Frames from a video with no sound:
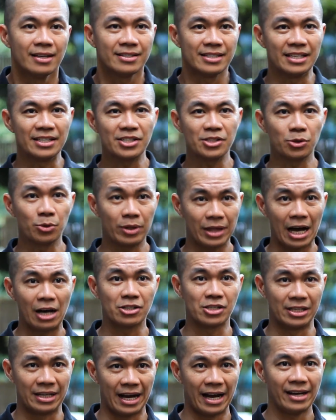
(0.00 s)
Since
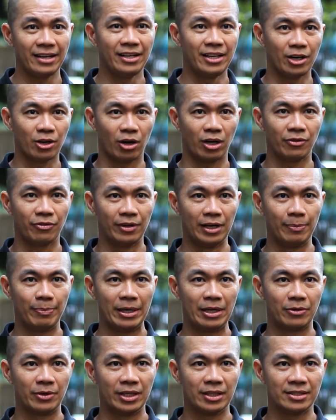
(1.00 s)
2009, here on
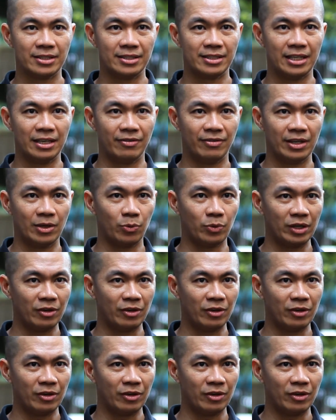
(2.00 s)
Philippine Realty TV,